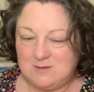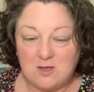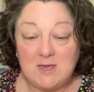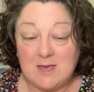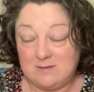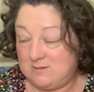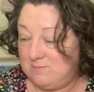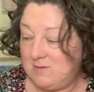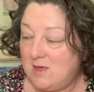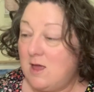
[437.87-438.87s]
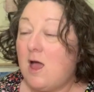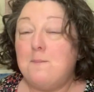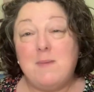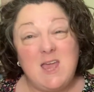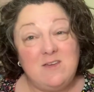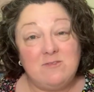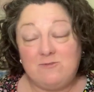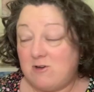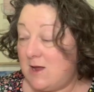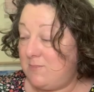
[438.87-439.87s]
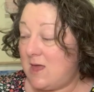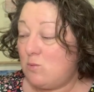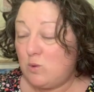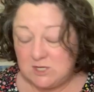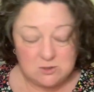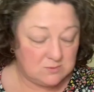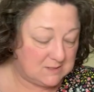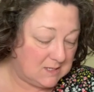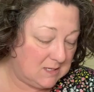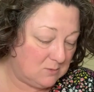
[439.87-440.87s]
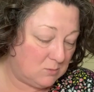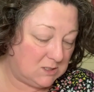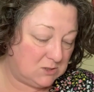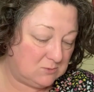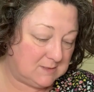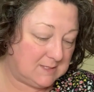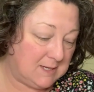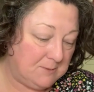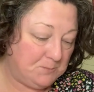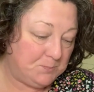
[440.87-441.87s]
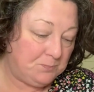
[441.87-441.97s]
So yes, may even frame that. We shall see. We shall see.